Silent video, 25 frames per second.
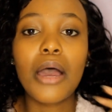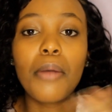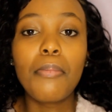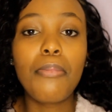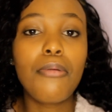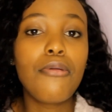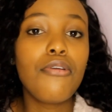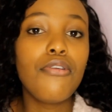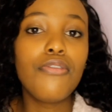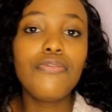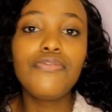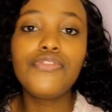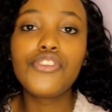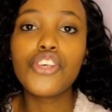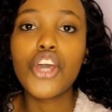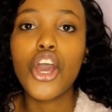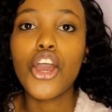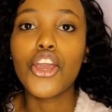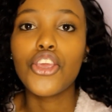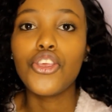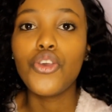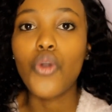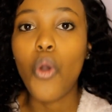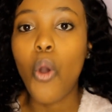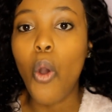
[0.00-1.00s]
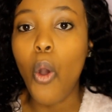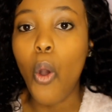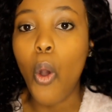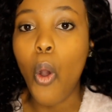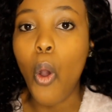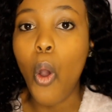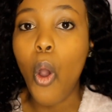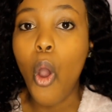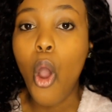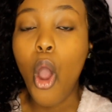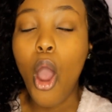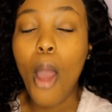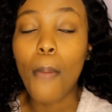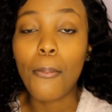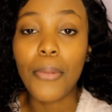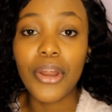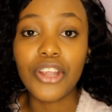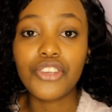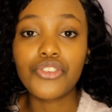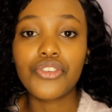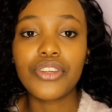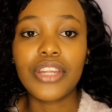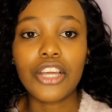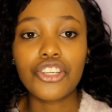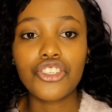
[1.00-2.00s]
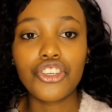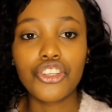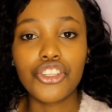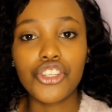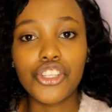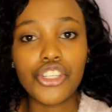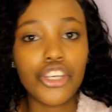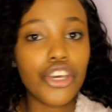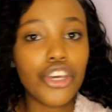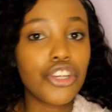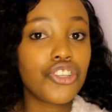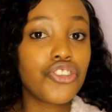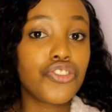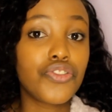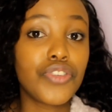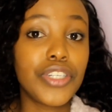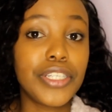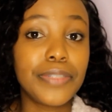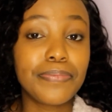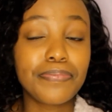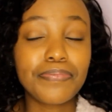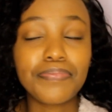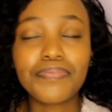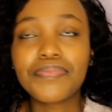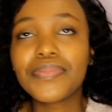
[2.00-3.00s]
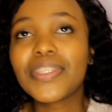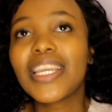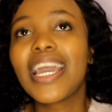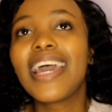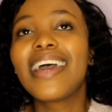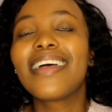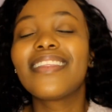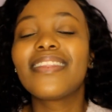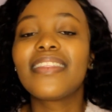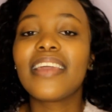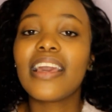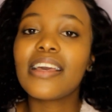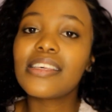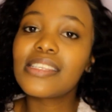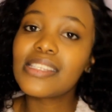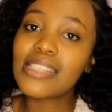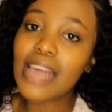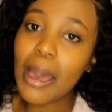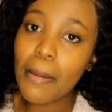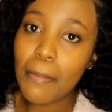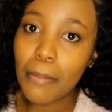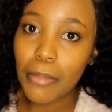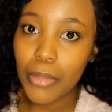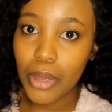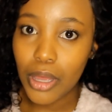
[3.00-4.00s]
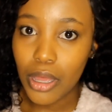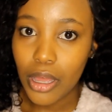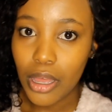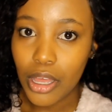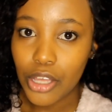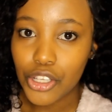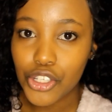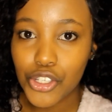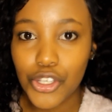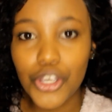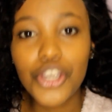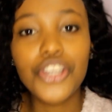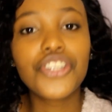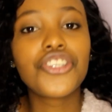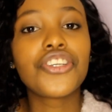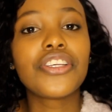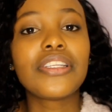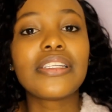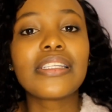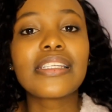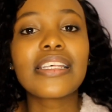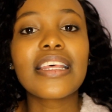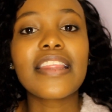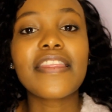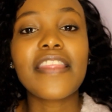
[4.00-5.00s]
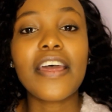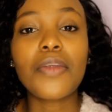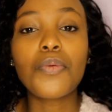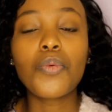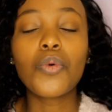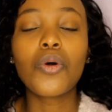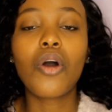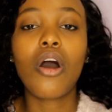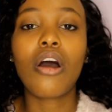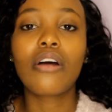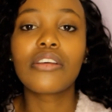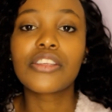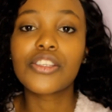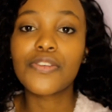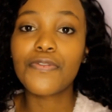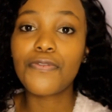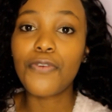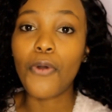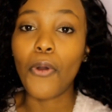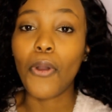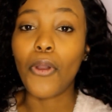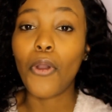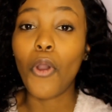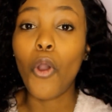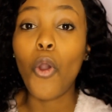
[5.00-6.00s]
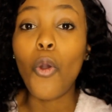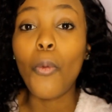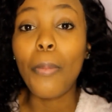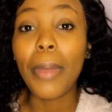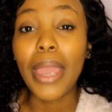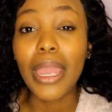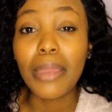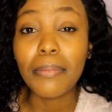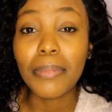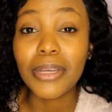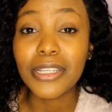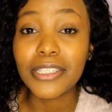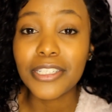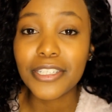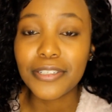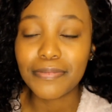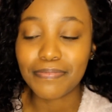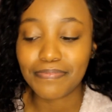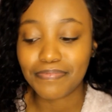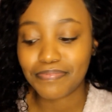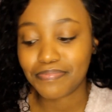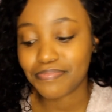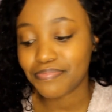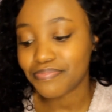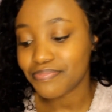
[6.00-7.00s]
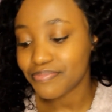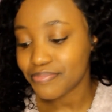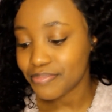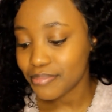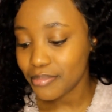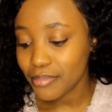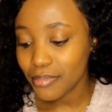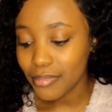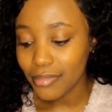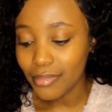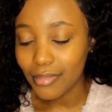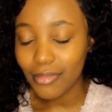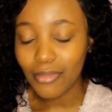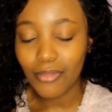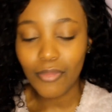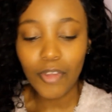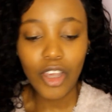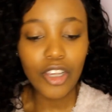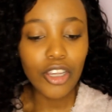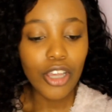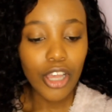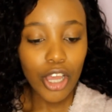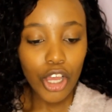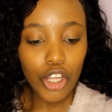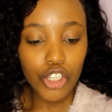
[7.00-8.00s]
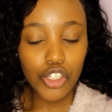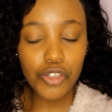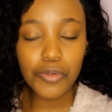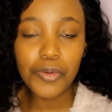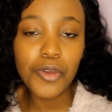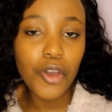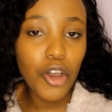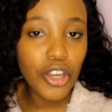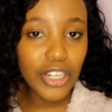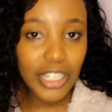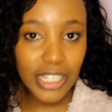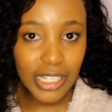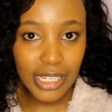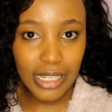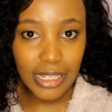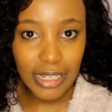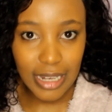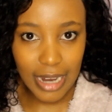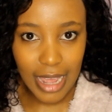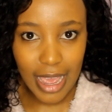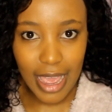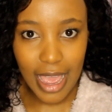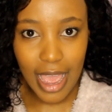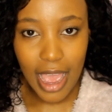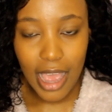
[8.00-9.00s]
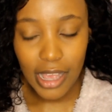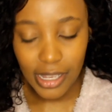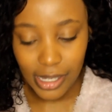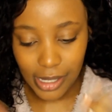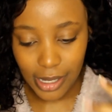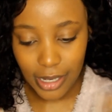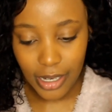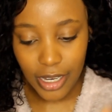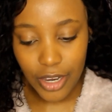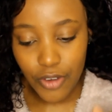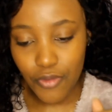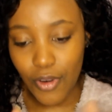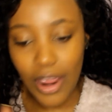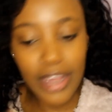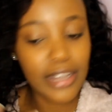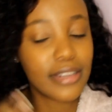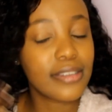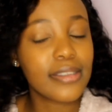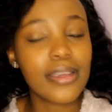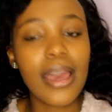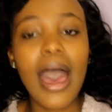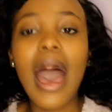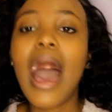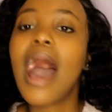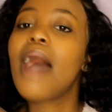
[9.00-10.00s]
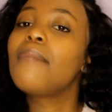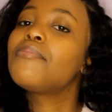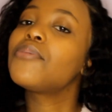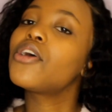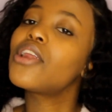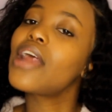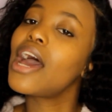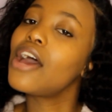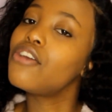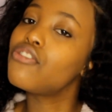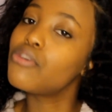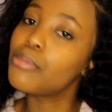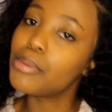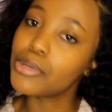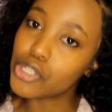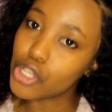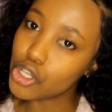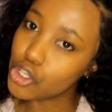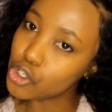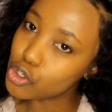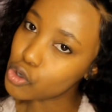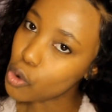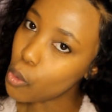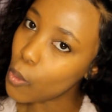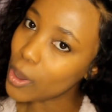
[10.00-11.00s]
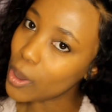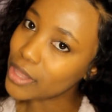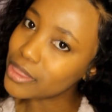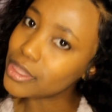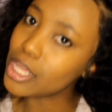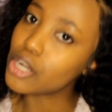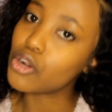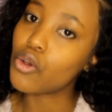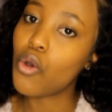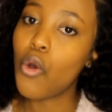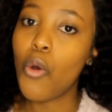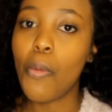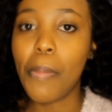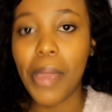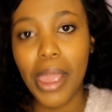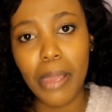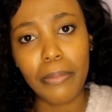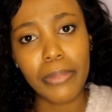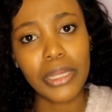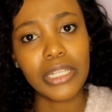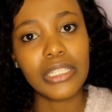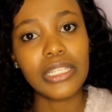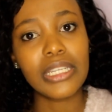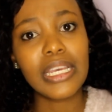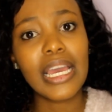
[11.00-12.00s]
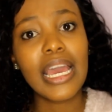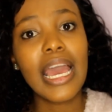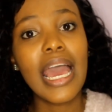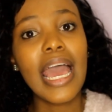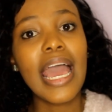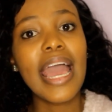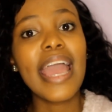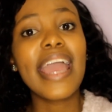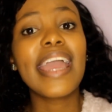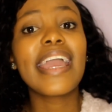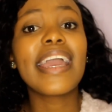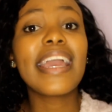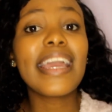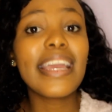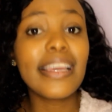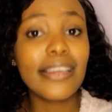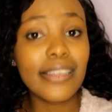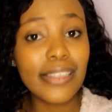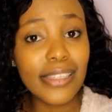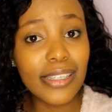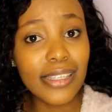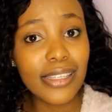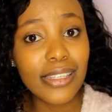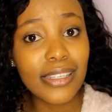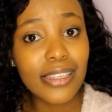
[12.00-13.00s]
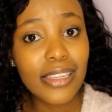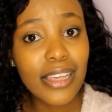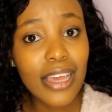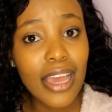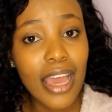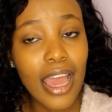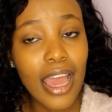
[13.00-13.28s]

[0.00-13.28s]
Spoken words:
approves your breast reduction surgery. There are some surgeons that will ask for a co-payment. To be honest, sitting right there, I'm not 100% sure what that co-payment is.